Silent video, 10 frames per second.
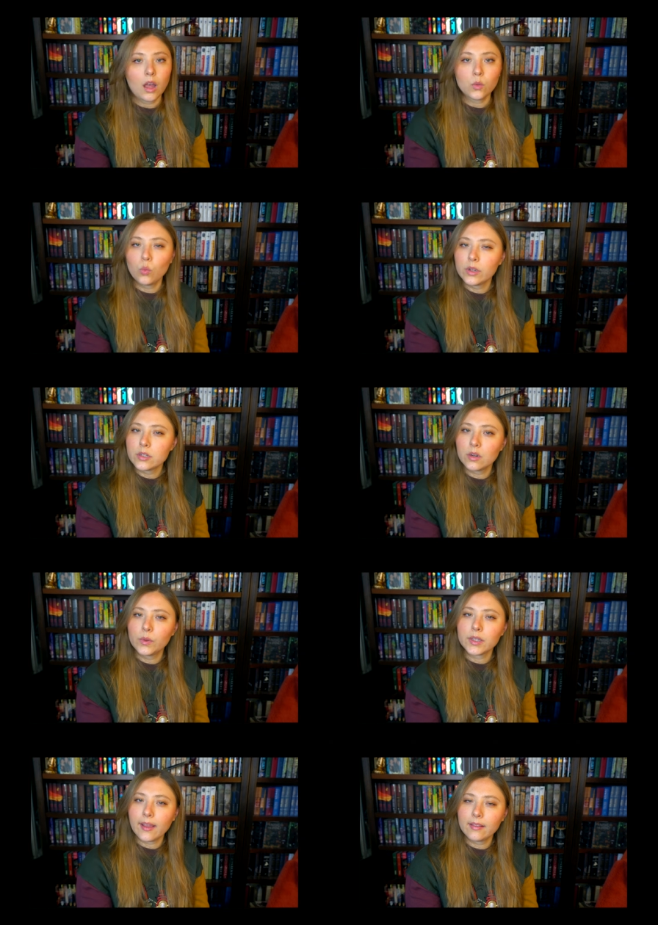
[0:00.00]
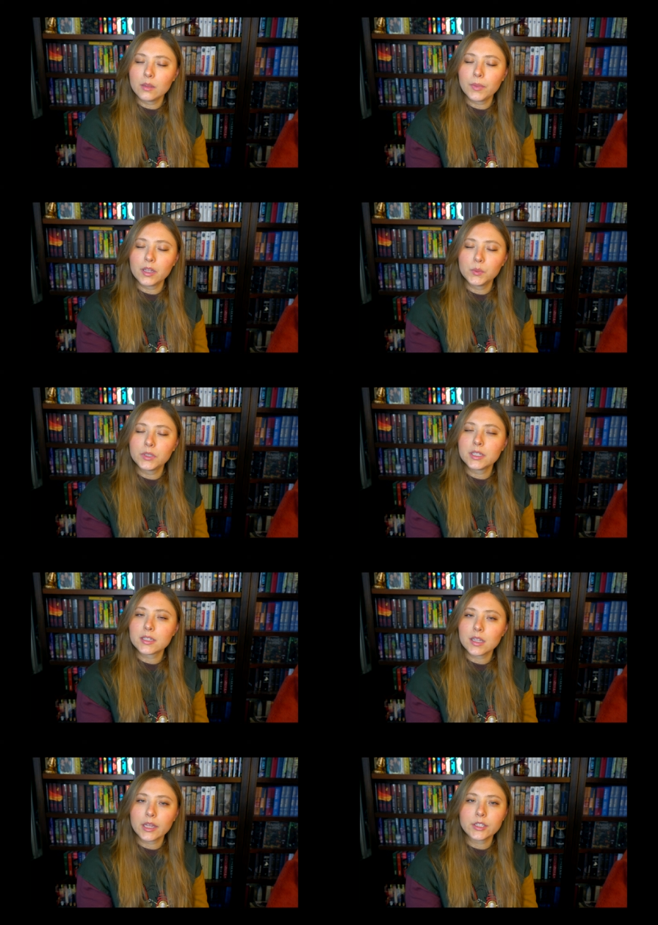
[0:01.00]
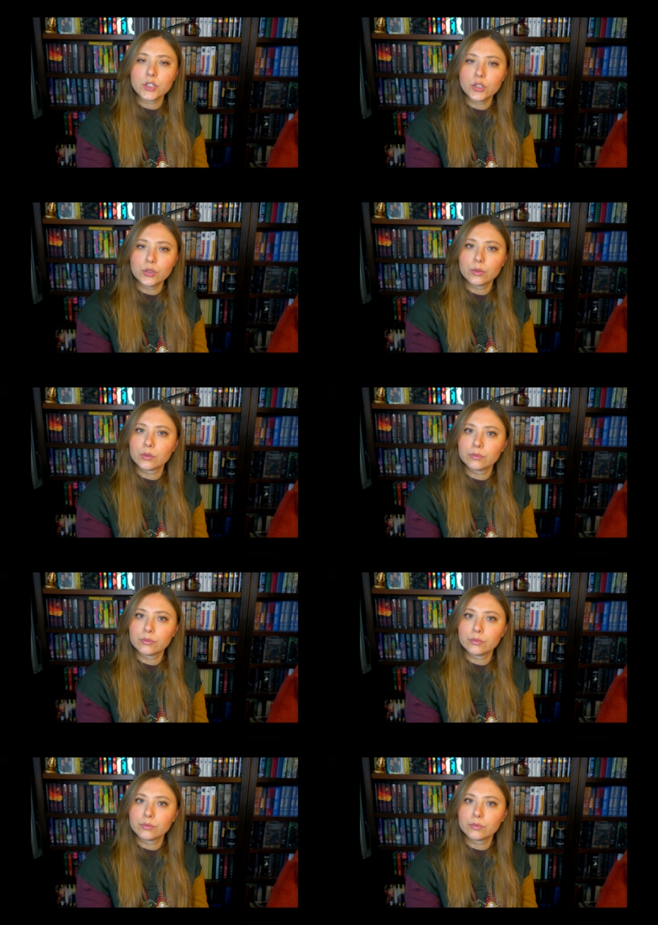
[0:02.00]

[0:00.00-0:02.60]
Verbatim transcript: I wonder what Kelly Belly will decide to do.